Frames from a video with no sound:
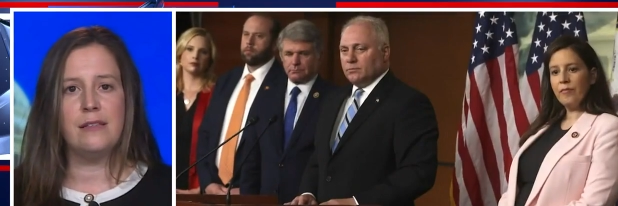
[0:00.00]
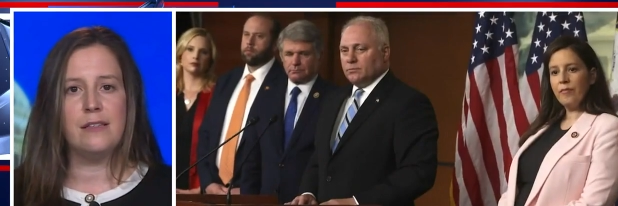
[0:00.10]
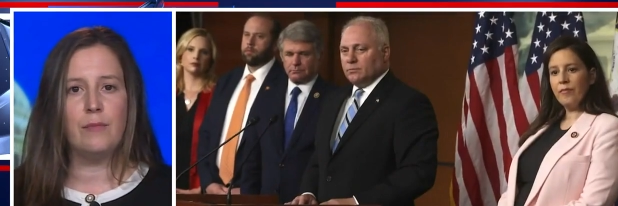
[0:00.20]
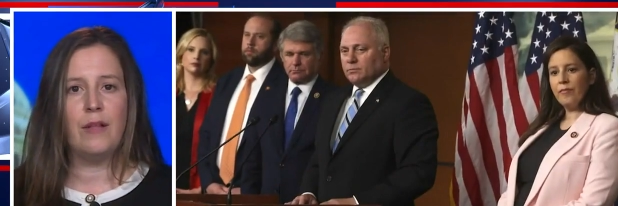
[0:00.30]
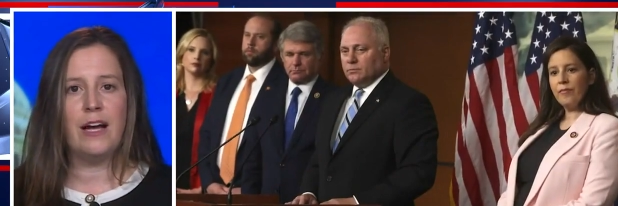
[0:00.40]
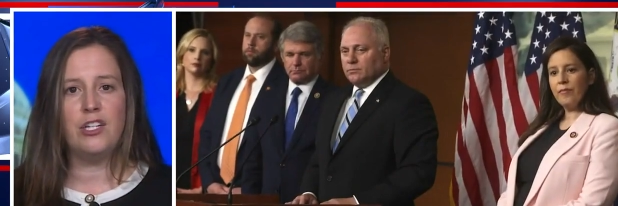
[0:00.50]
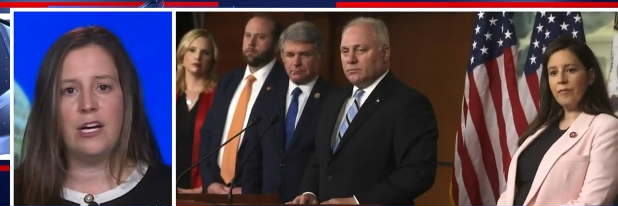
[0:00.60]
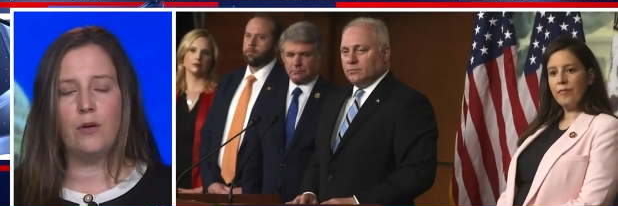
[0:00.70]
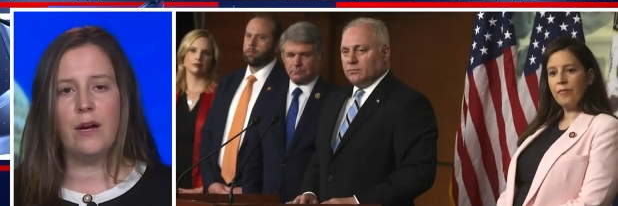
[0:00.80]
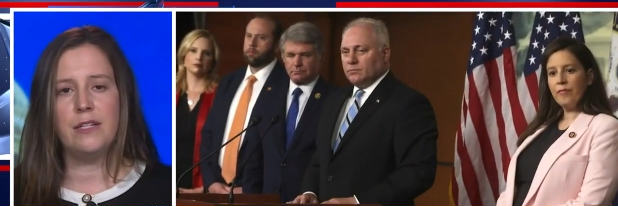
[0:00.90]
Speaker 1: the supply
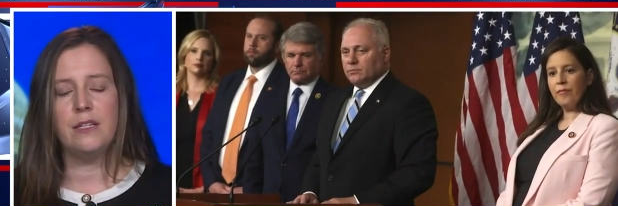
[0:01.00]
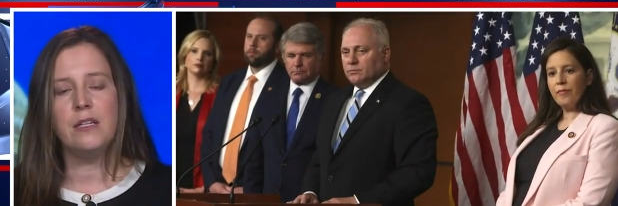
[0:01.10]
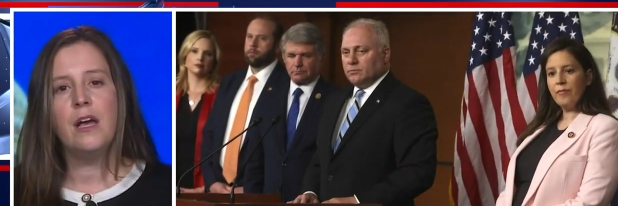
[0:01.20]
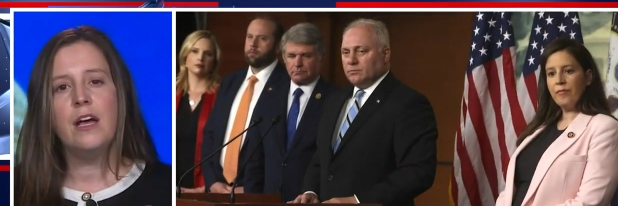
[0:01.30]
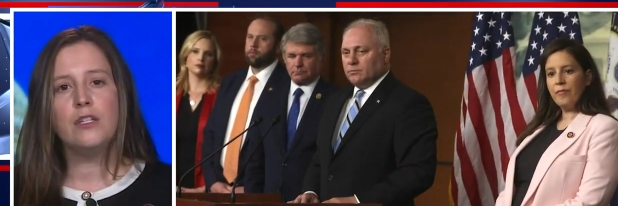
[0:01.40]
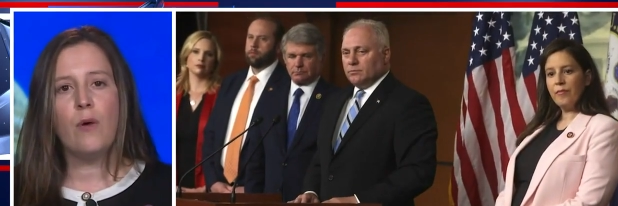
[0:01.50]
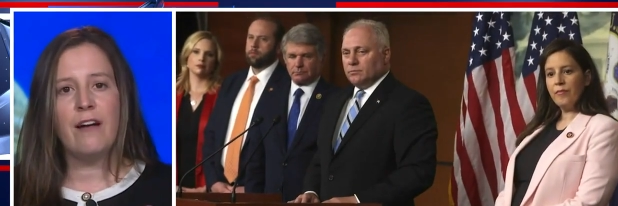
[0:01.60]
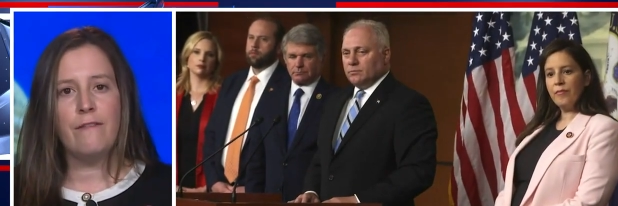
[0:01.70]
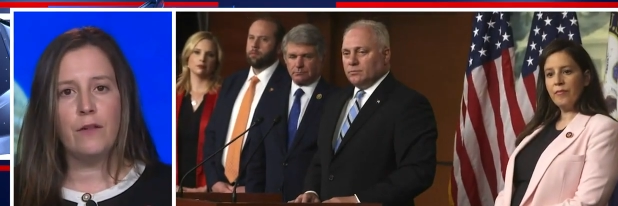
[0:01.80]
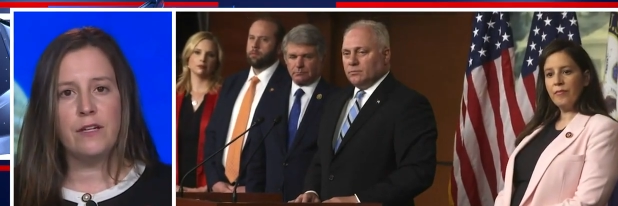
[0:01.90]
chain crisis. So
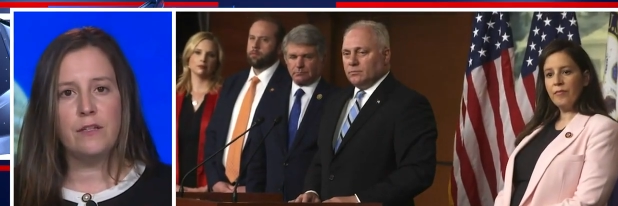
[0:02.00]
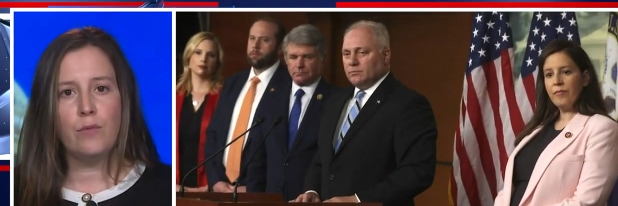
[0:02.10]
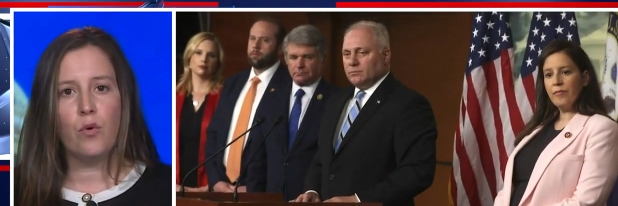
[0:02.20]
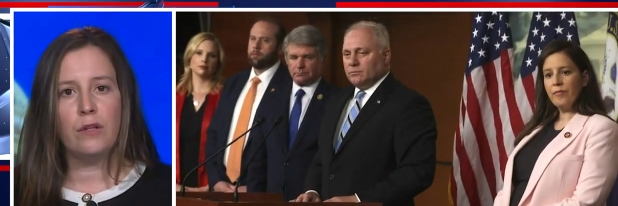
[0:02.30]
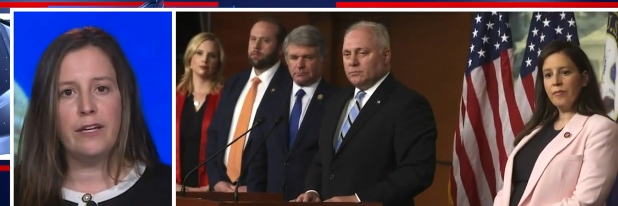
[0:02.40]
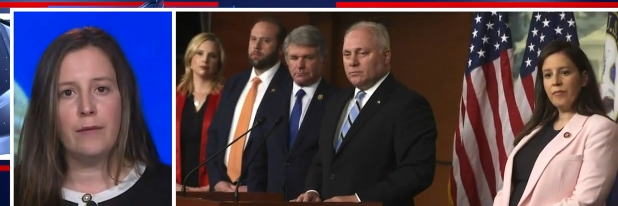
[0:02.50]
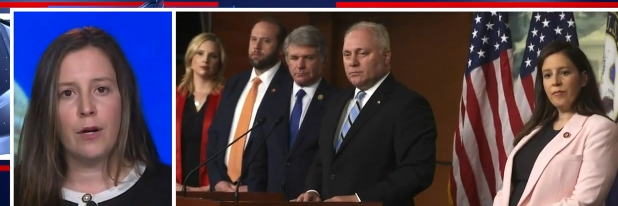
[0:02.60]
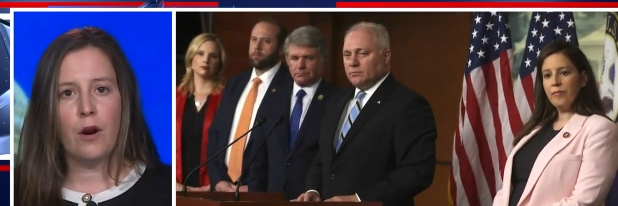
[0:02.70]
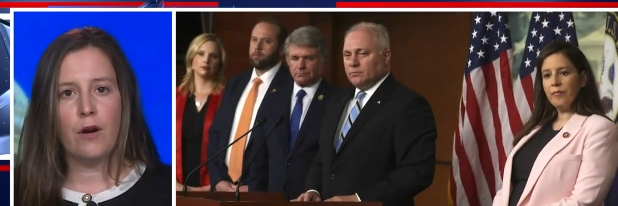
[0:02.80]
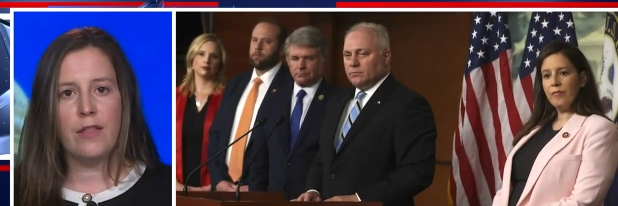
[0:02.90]
I fully support Leader
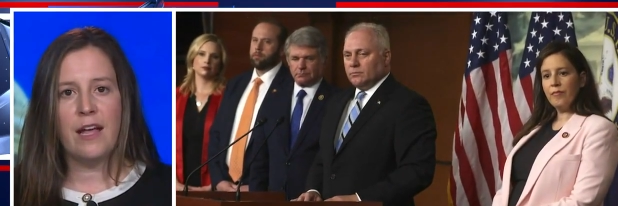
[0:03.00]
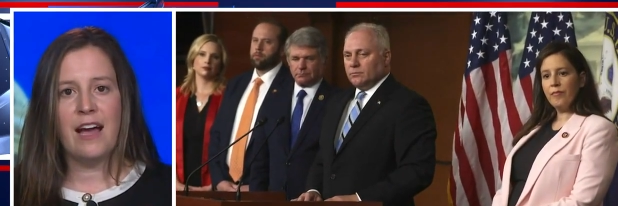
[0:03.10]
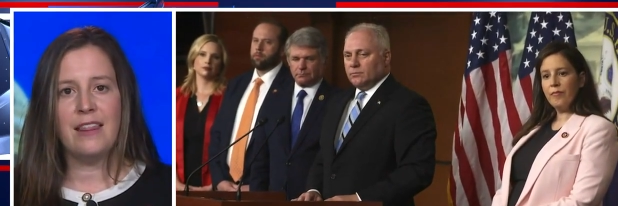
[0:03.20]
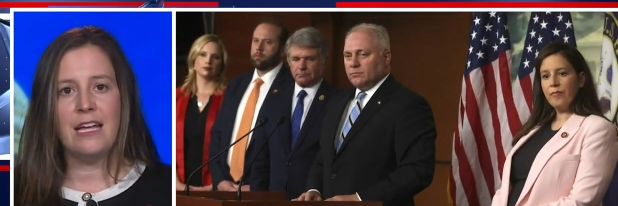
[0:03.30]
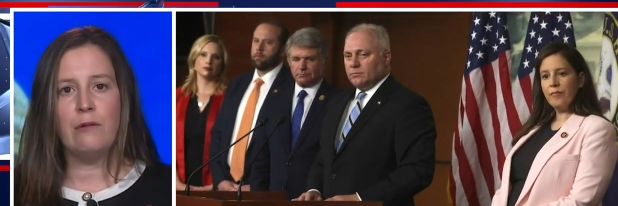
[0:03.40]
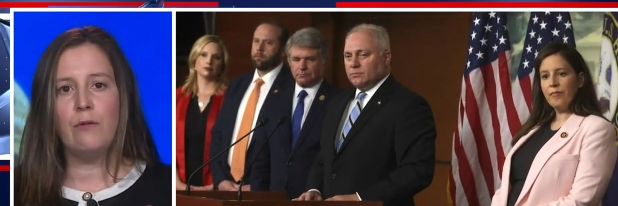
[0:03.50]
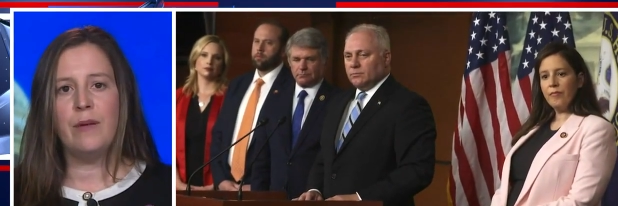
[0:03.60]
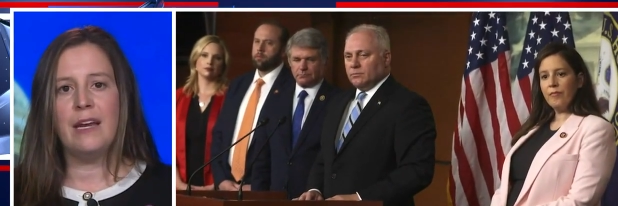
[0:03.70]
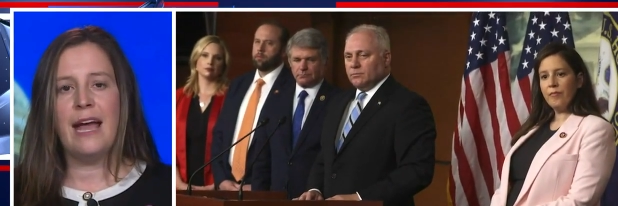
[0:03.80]
McCarthy. I think he will be an